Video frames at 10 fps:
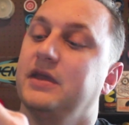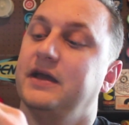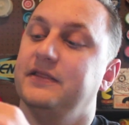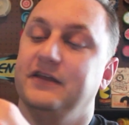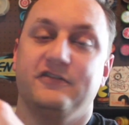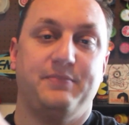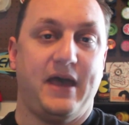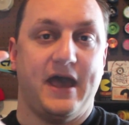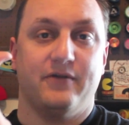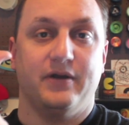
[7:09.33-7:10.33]
And this
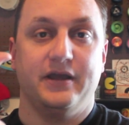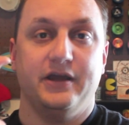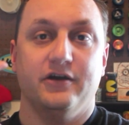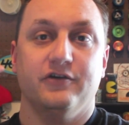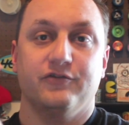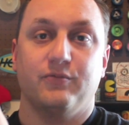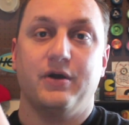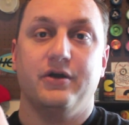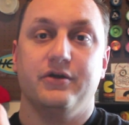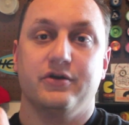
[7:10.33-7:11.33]
pad right here is
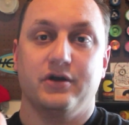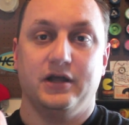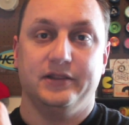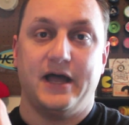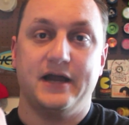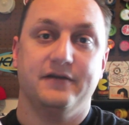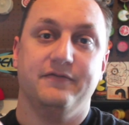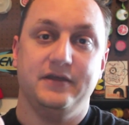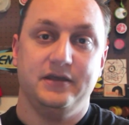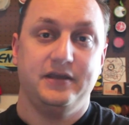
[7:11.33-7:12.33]
where a lot
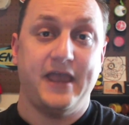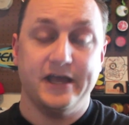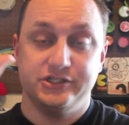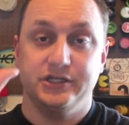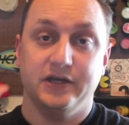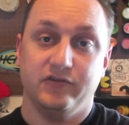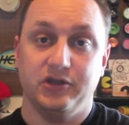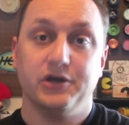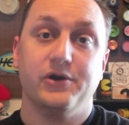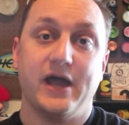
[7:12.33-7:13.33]
of the catching of the
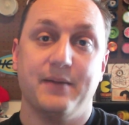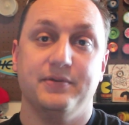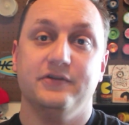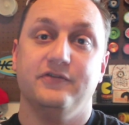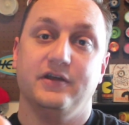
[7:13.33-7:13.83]
yo-yo happens,